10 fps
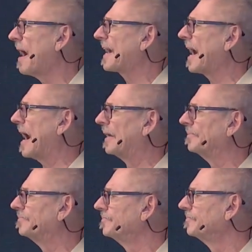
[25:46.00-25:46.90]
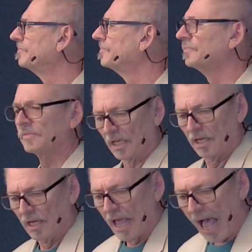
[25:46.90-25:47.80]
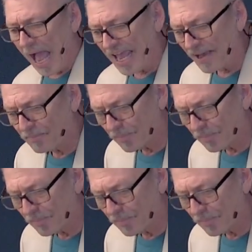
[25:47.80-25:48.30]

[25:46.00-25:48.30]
God. I have been